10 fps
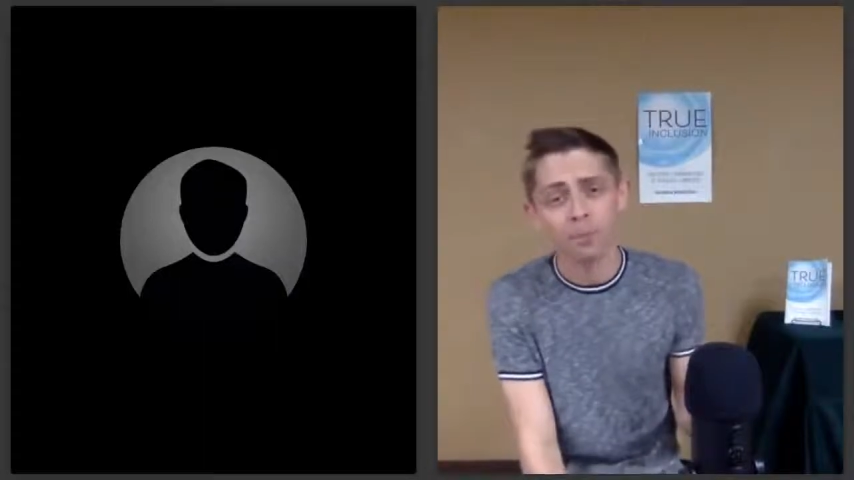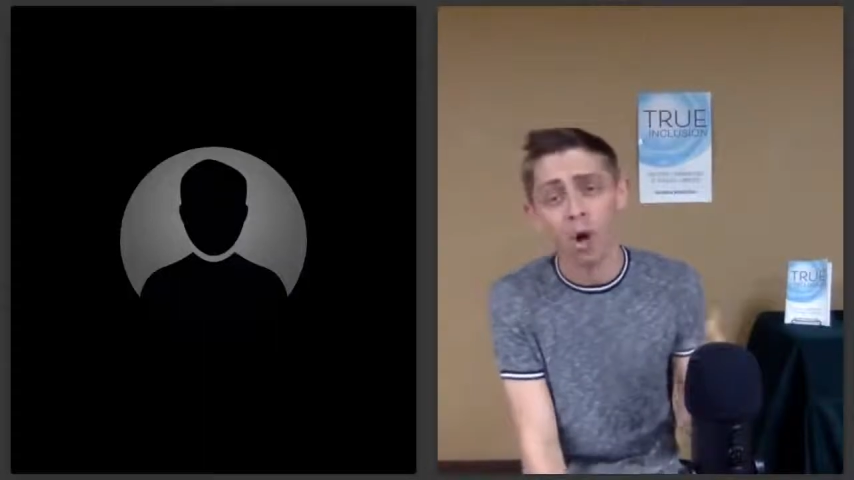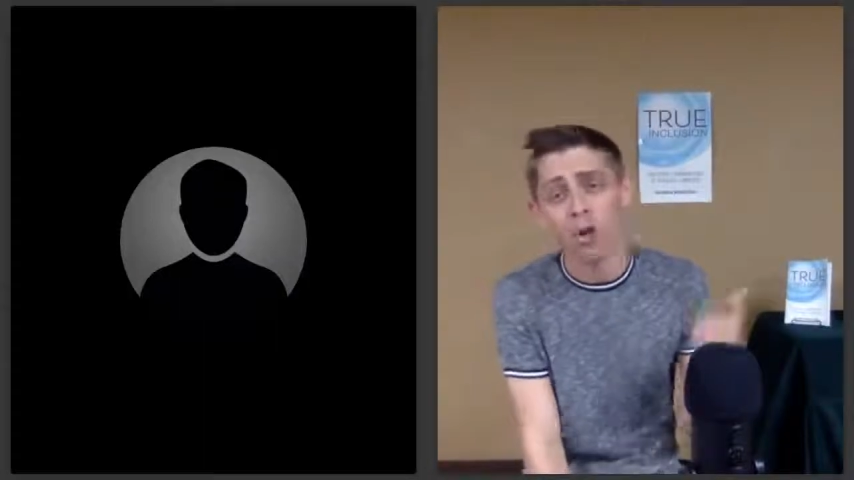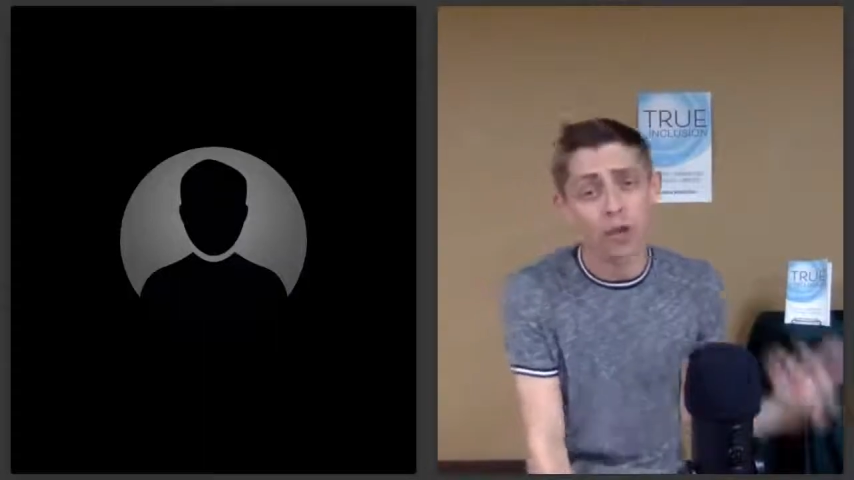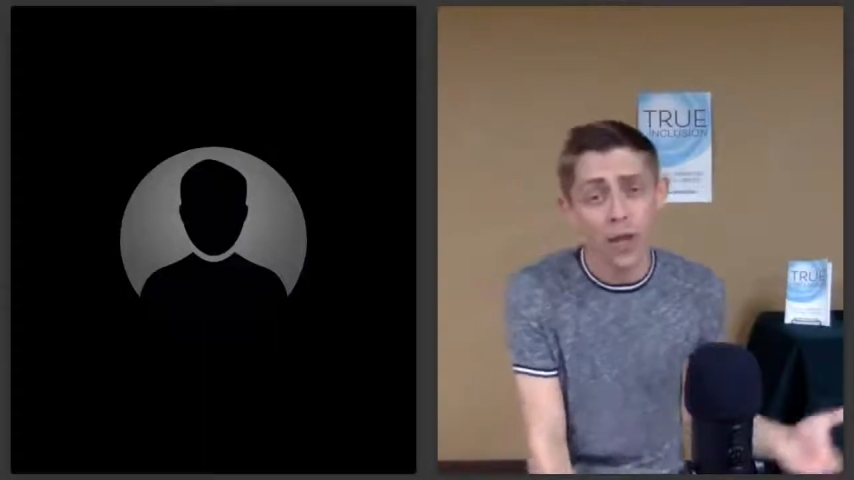
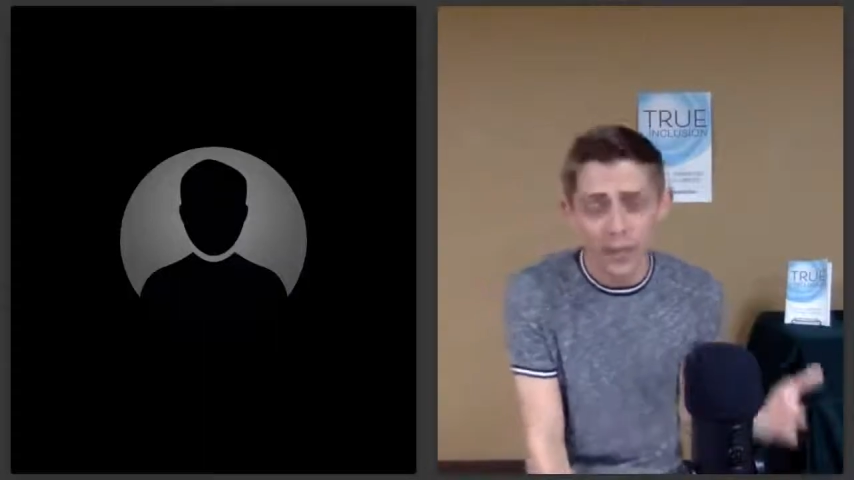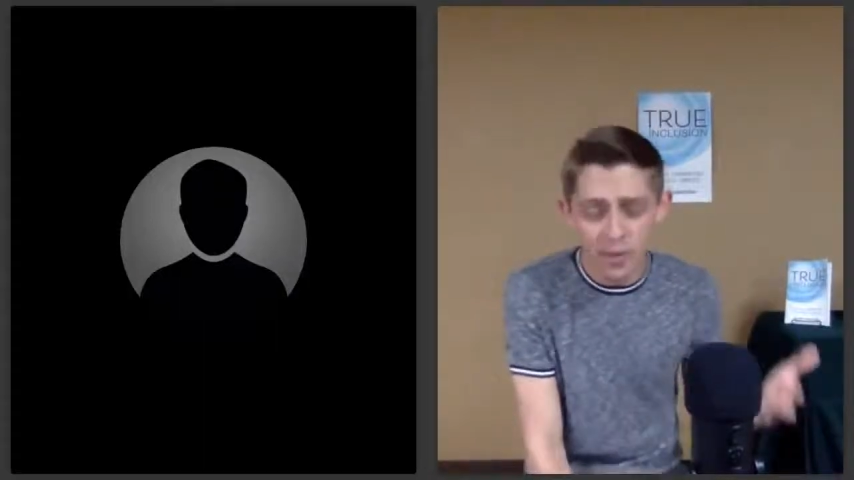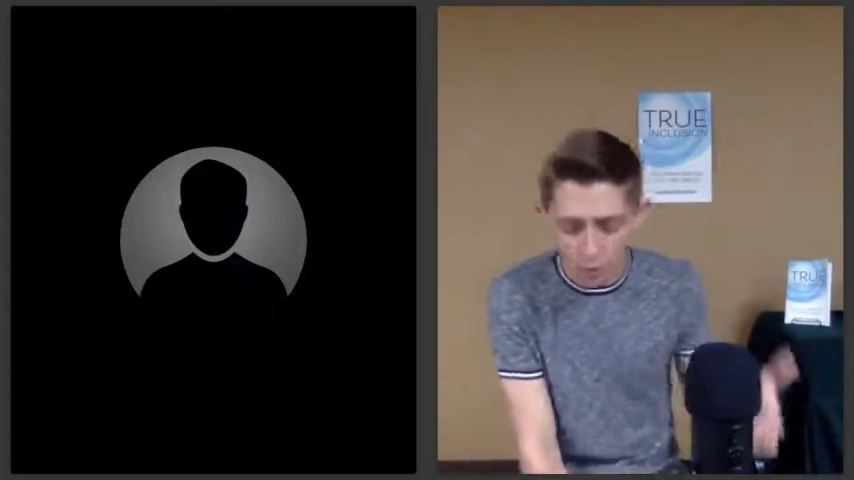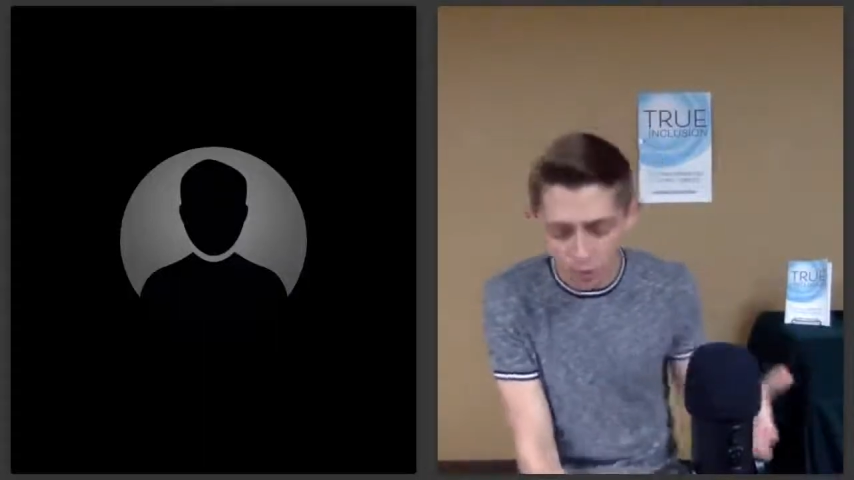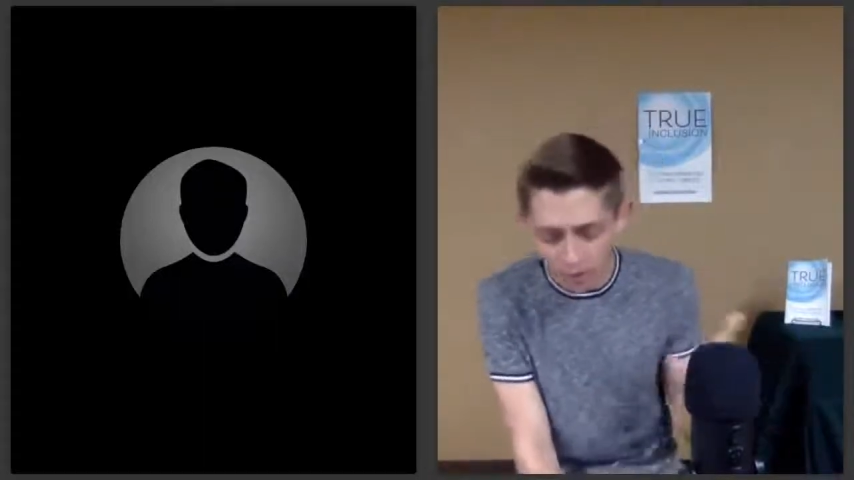are
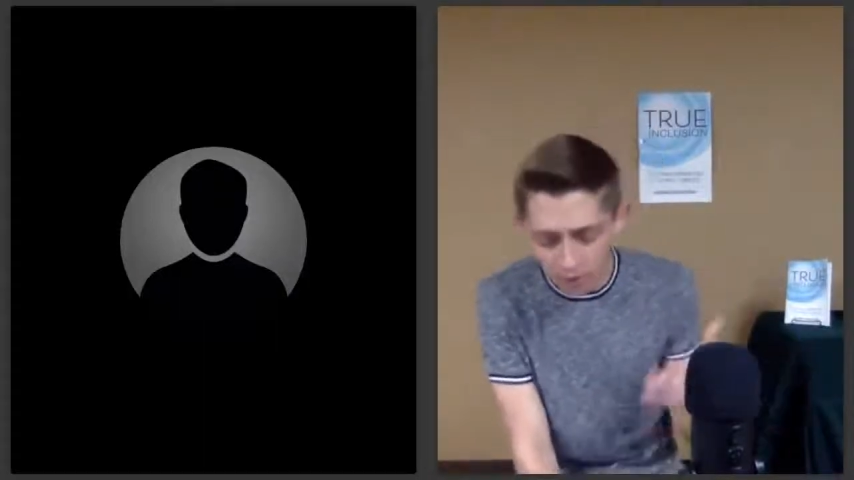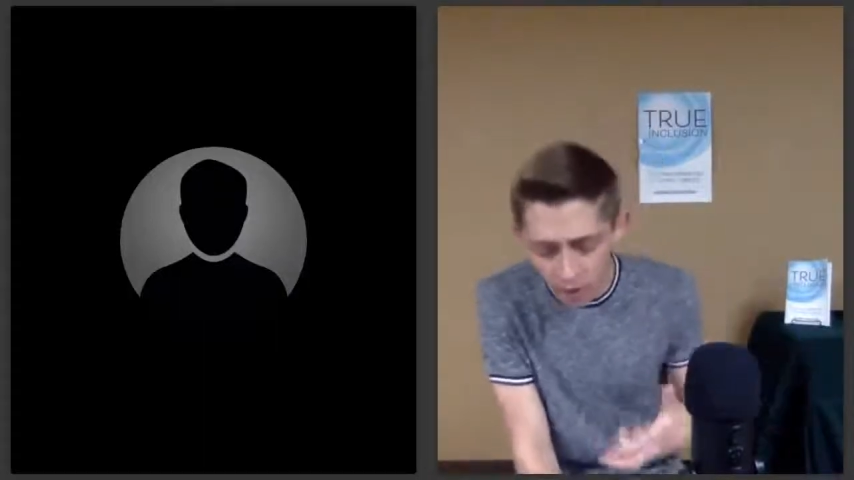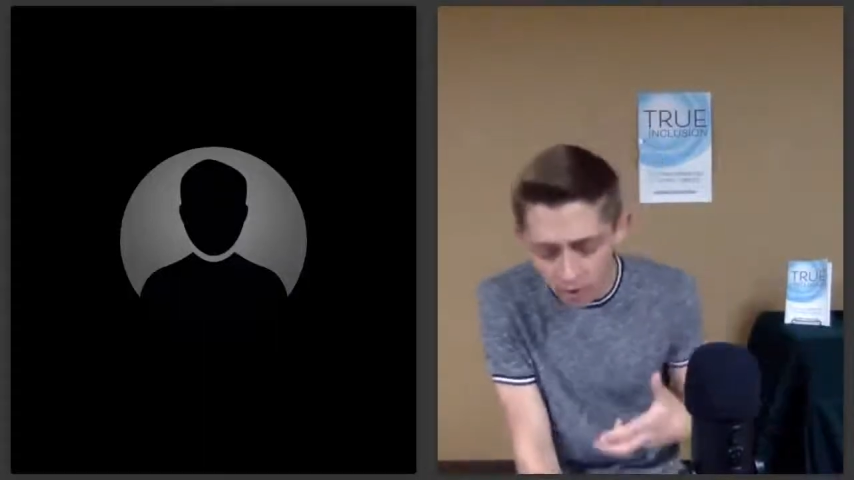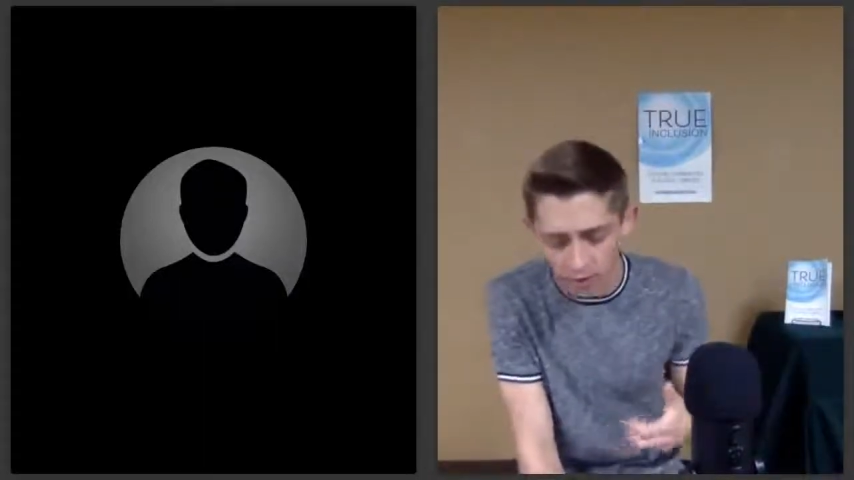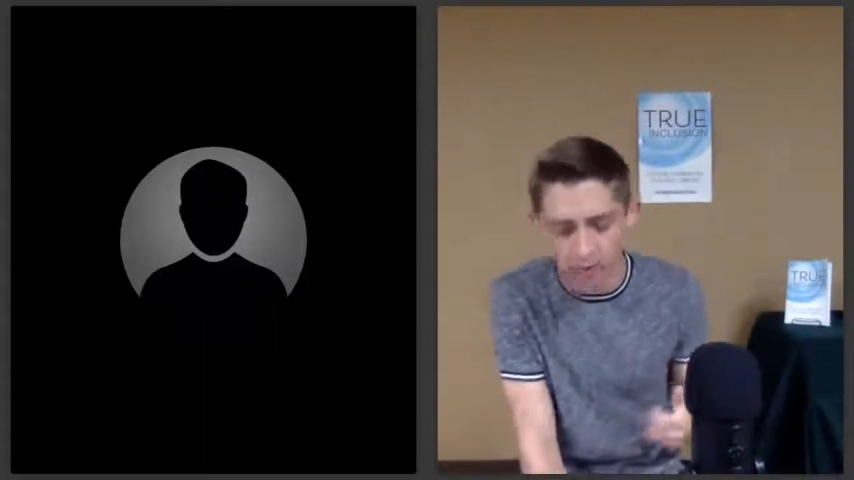trans women of
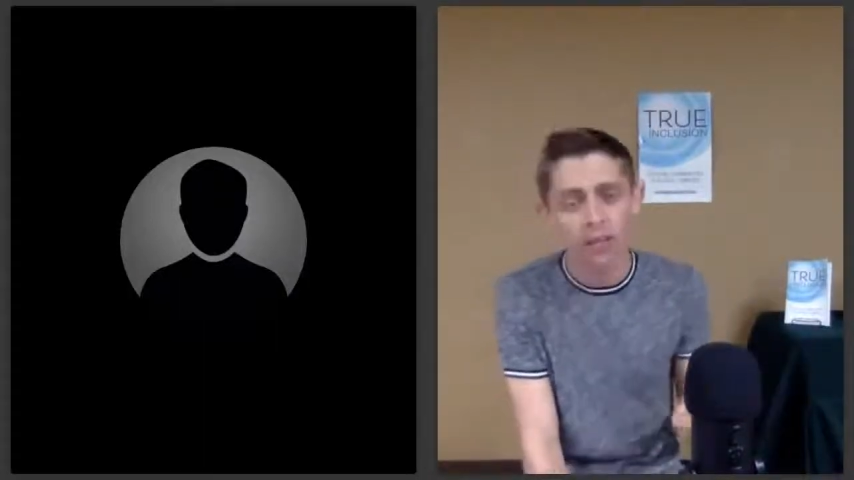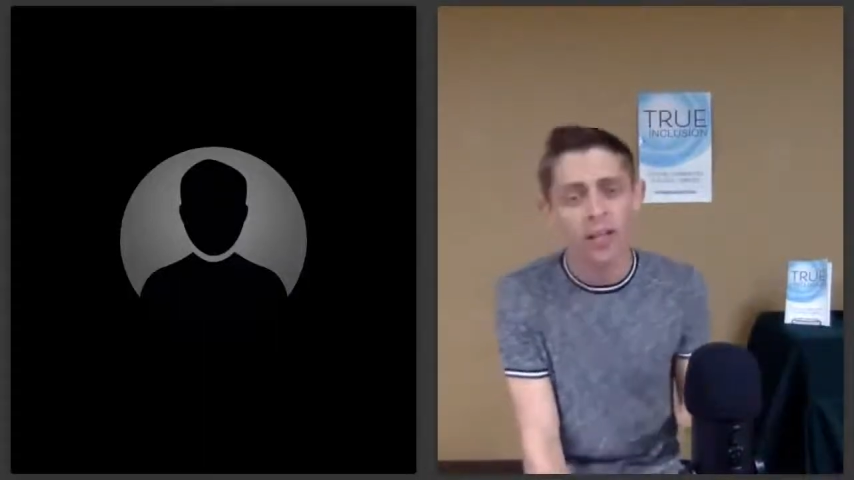color,